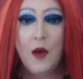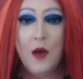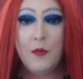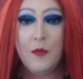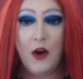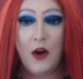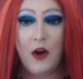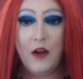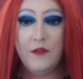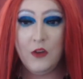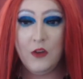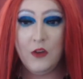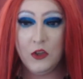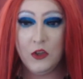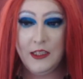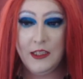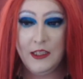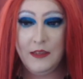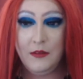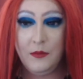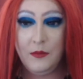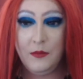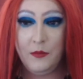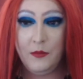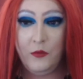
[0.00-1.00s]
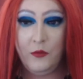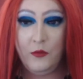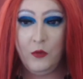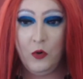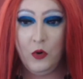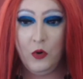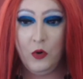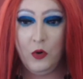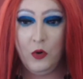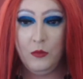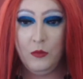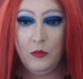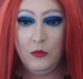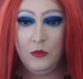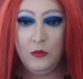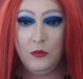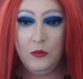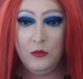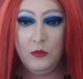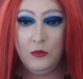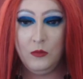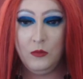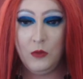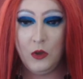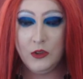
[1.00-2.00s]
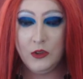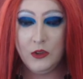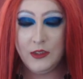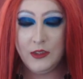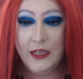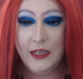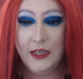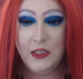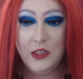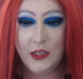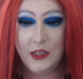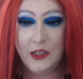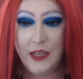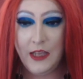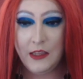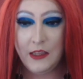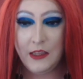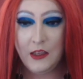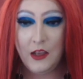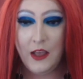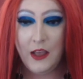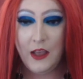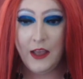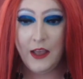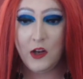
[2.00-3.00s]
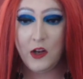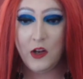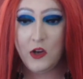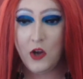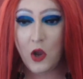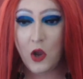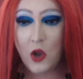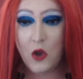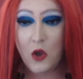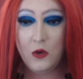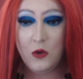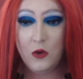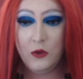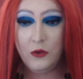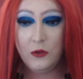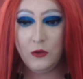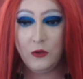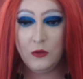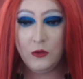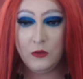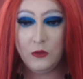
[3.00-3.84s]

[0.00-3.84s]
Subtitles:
but I've not seen them perform on stage together, and I know